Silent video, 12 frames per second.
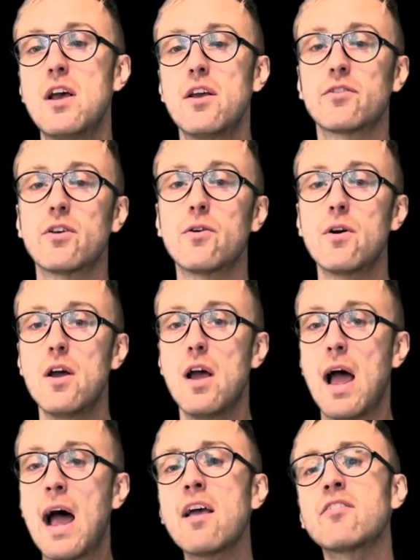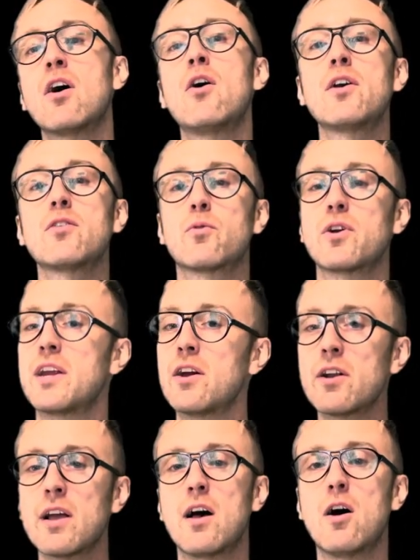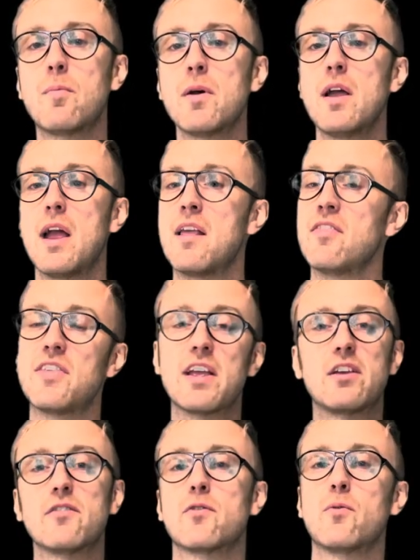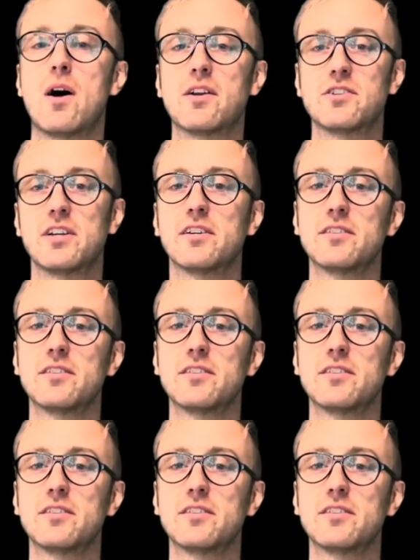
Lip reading: So as always, we're here to help, and thank you for watching.